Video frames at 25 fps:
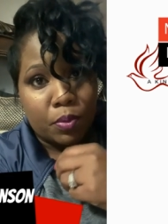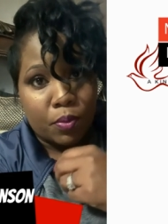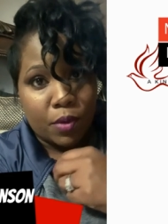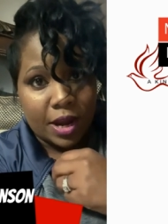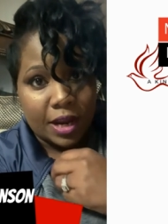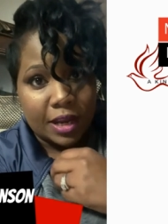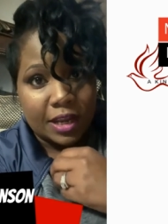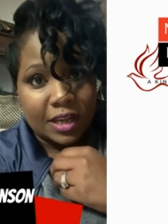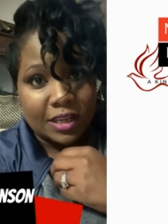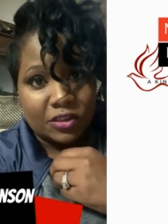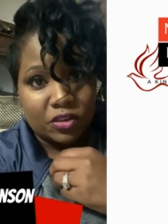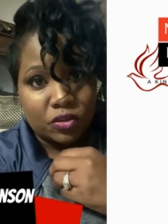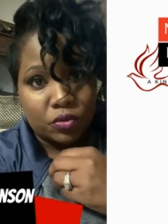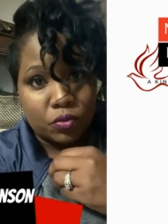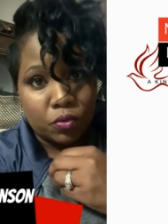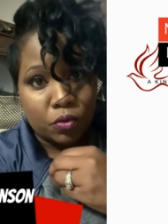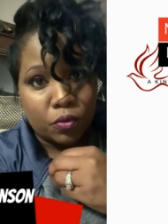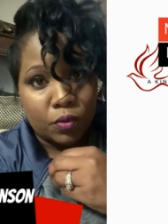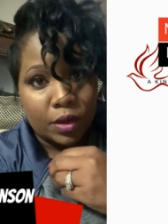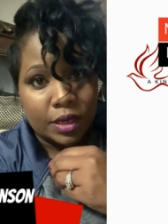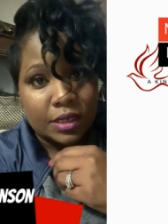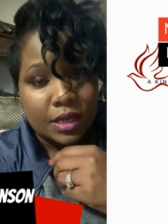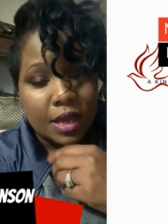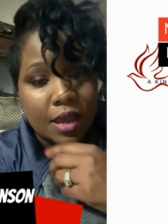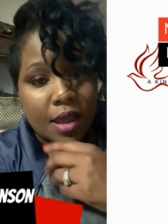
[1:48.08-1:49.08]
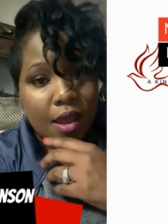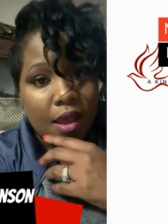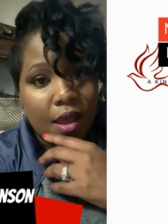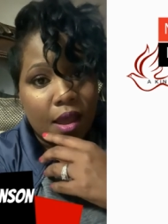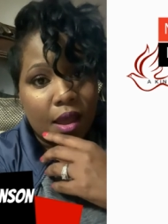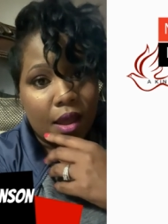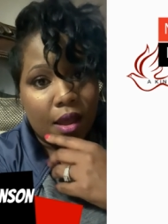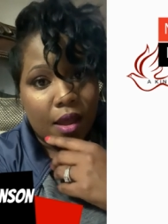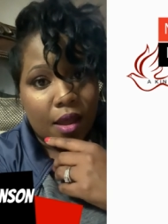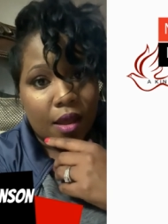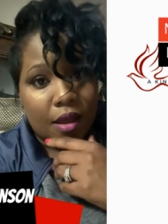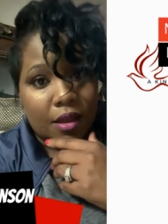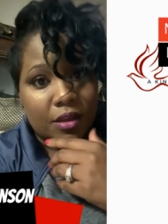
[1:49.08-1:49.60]
bring us through it.
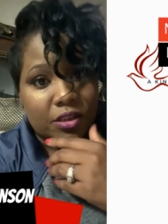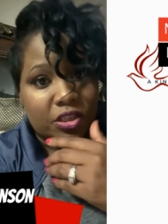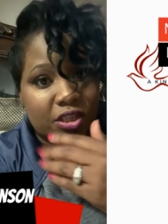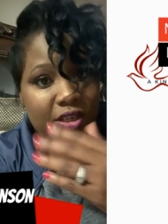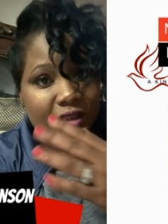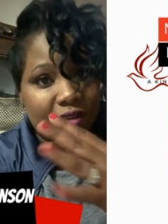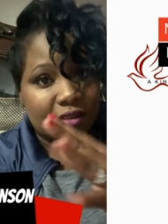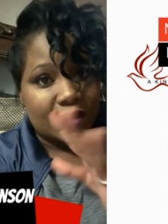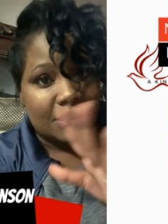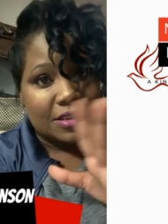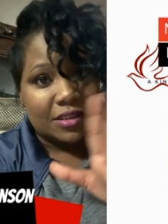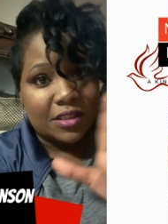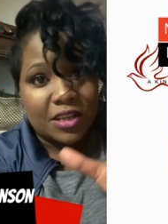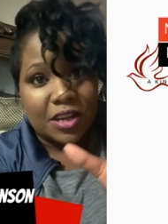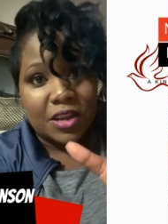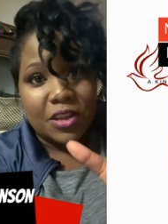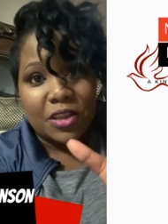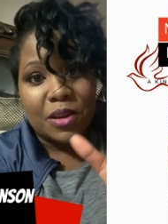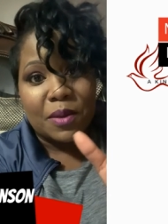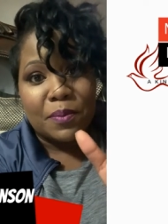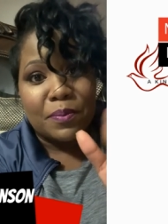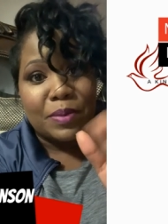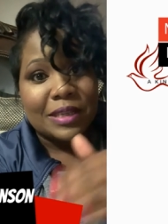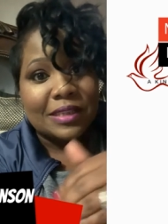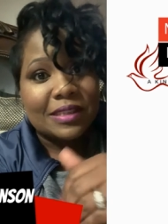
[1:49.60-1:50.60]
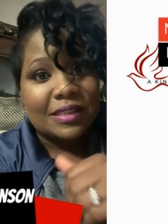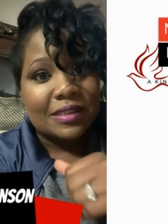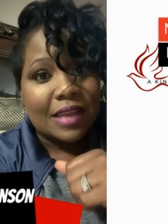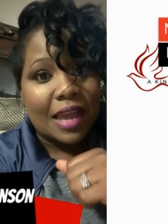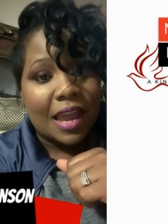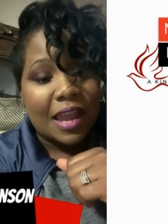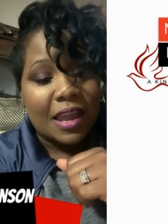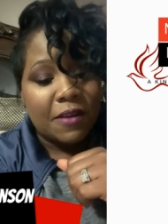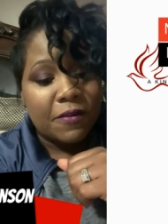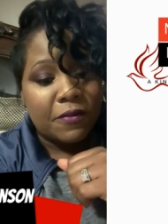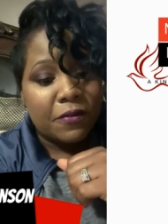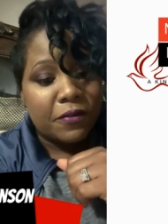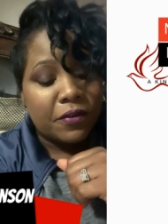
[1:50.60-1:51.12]
Uh, just continue to be
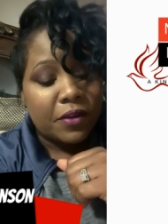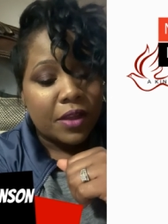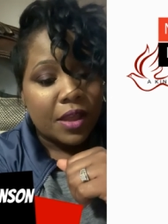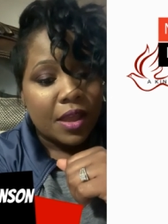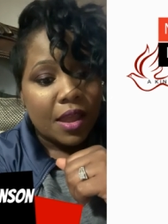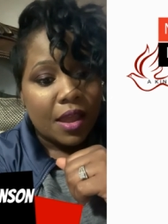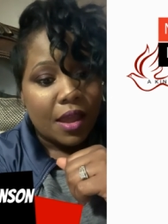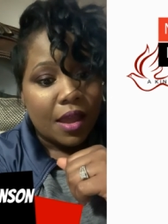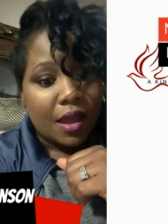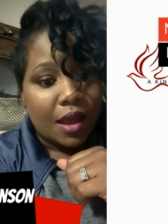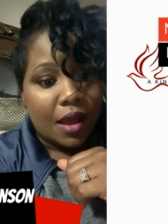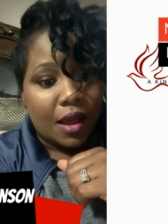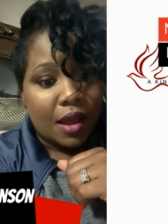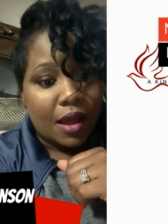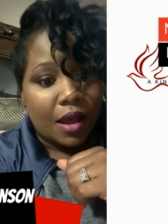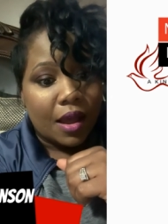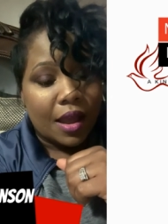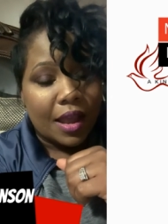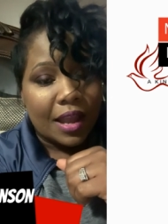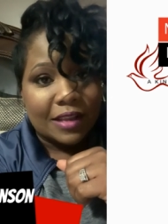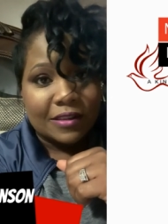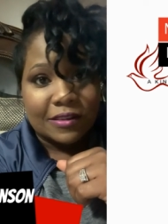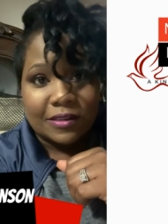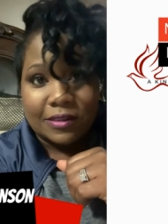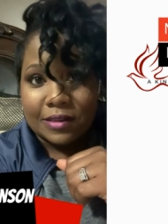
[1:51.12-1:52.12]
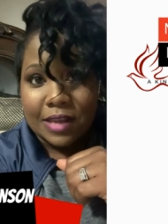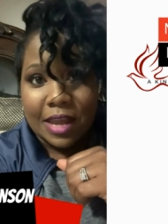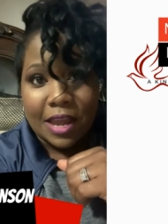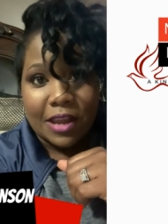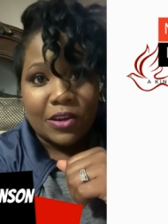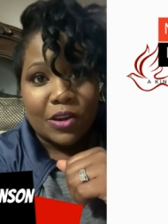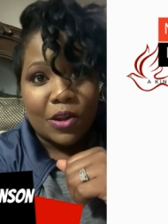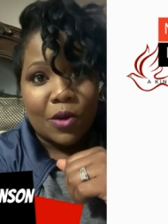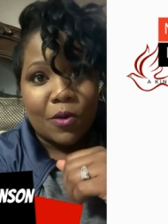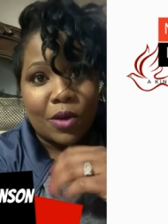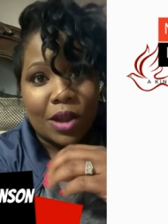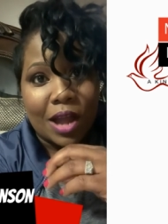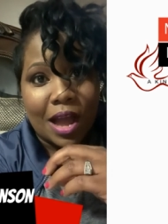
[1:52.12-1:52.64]
safe uh, and
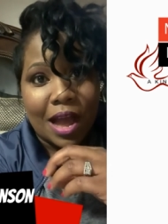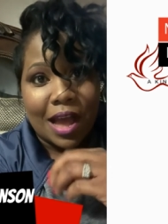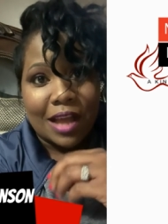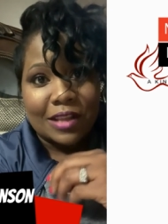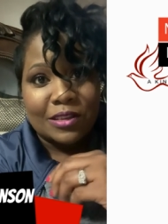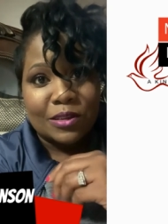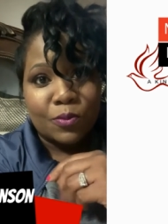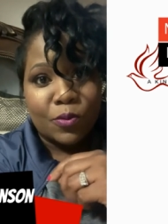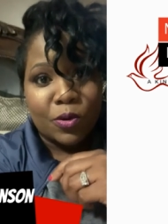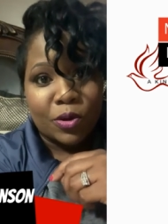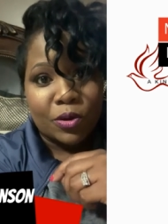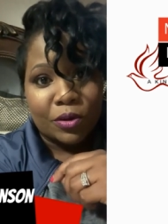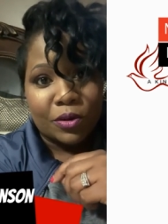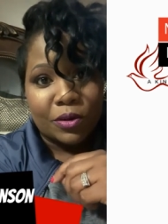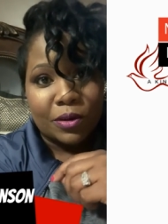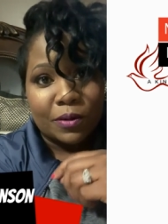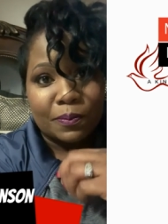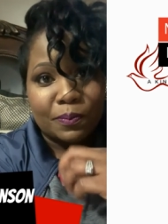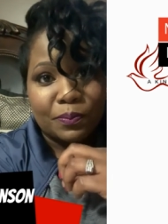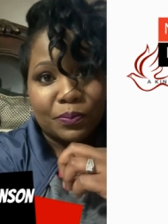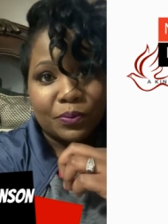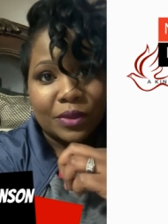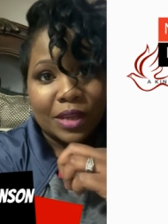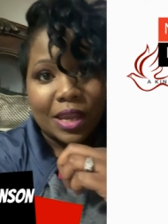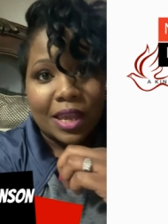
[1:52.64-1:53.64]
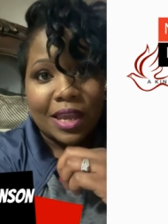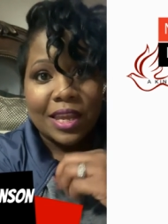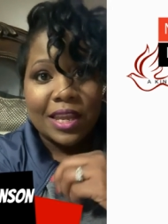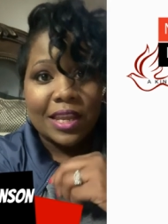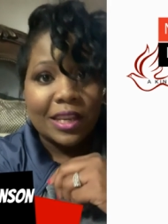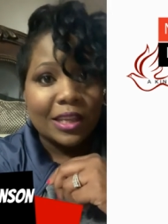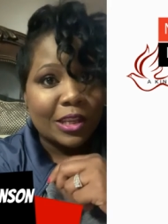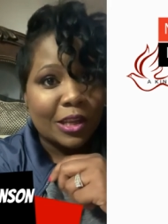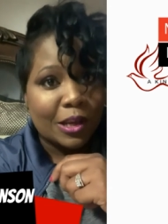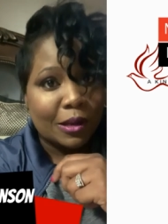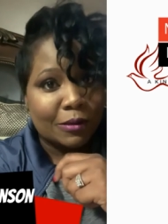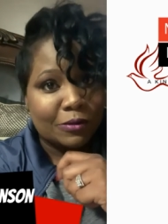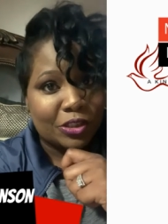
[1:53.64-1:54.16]
stand on God's word.
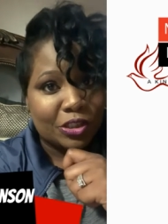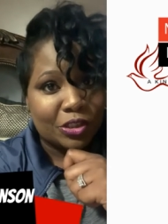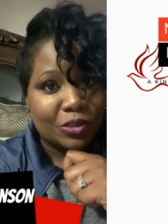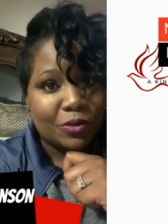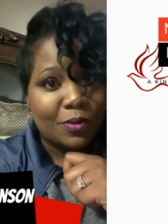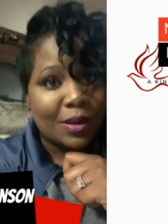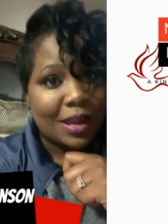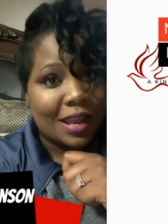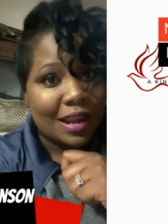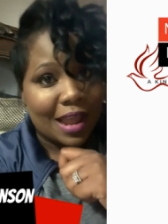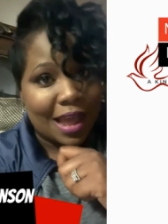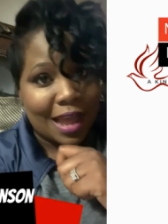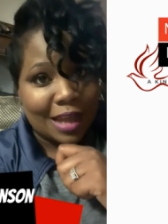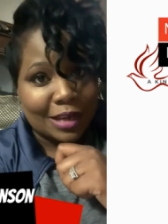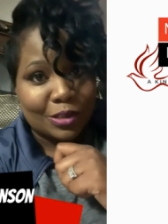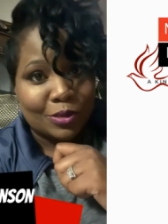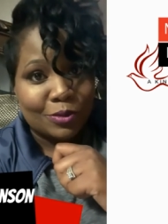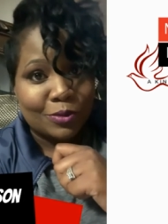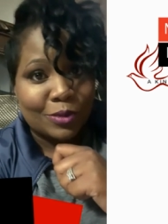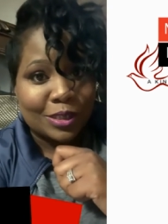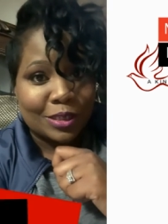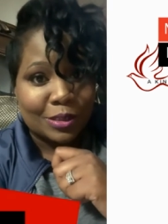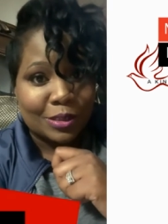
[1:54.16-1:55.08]
He loves you, and I do